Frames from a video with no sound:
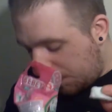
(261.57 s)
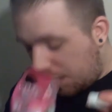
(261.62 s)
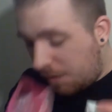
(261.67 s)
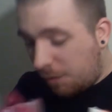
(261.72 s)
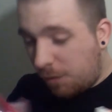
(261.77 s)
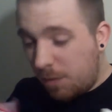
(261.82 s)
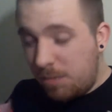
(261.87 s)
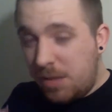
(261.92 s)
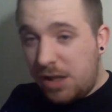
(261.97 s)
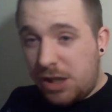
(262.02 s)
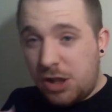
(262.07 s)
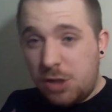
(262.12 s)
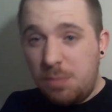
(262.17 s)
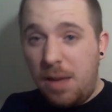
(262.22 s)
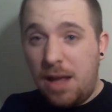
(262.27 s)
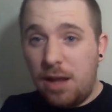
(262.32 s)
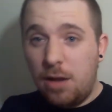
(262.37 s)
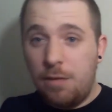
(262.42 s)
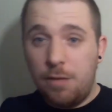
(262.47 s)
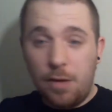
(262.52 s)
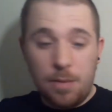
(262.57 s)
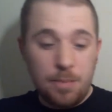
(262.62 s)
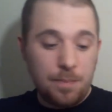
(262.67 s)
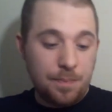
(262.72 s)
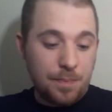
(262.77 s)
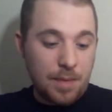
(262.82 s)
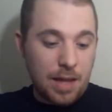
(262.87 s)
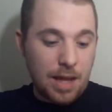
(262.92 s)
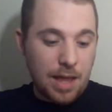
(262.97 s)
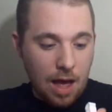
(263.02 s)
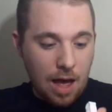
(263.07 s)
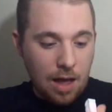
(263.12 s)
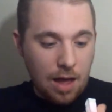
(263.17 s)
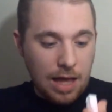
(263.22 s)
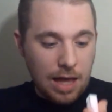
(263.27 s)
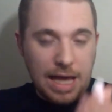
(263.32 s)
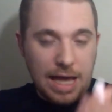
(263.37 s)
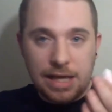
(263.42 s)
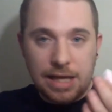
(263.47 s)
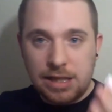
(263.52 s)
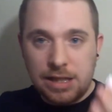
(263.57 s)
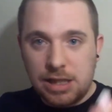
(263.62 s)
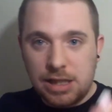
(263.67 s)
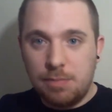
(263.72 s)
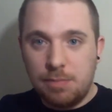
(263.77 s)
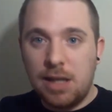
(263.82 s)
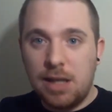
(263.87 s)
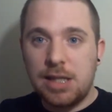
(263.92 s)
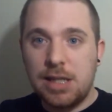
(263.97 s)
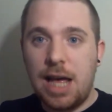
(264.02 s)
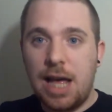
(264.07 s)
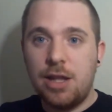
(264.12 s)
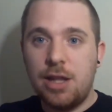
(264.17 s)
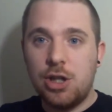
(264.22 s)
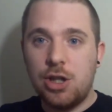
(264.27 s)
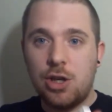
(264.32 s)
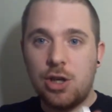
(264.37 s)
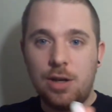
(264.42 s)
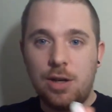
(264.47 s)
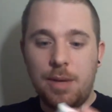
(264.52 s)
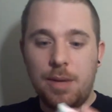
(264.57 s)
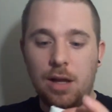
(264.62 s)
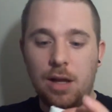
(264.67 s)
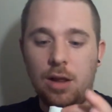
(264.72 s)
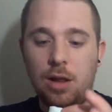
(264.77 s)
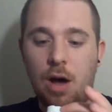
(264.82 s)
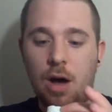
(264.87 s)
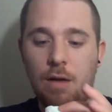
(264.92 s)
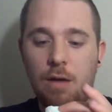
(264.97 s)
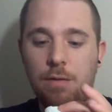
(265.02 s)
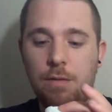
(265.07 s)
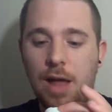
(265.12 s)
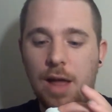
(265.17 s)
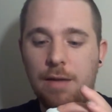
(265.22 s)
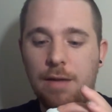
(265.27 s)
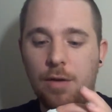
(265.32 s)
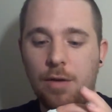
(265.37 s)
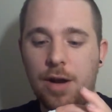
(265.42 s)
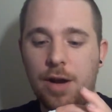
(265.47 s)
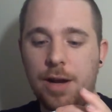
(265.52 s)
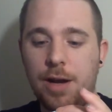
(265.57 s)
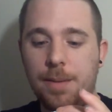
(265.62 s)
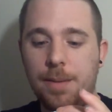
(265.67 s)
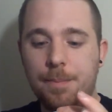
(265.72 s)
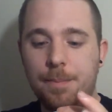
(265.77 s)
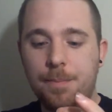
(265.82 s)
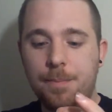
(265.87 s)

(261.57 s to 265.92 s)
From the smell of them, it smells like there's going to be a lot of flavour in it.